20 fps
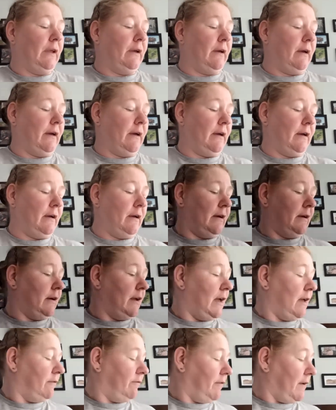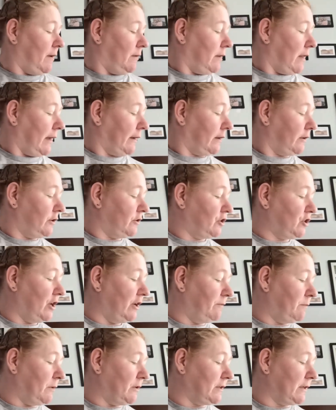It felt like an
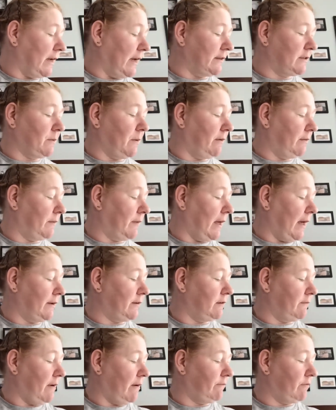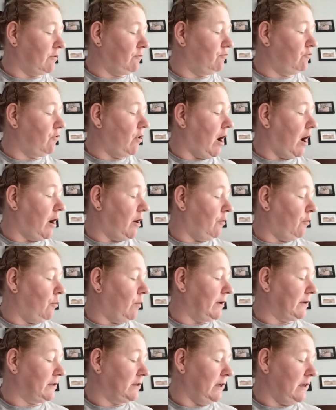achievement to get to the end of every row,
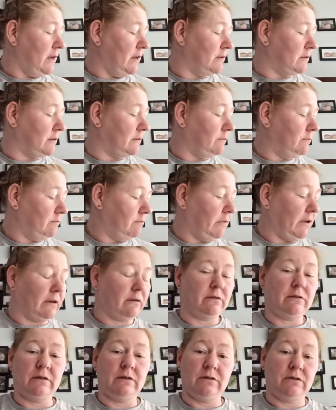which it is, because it's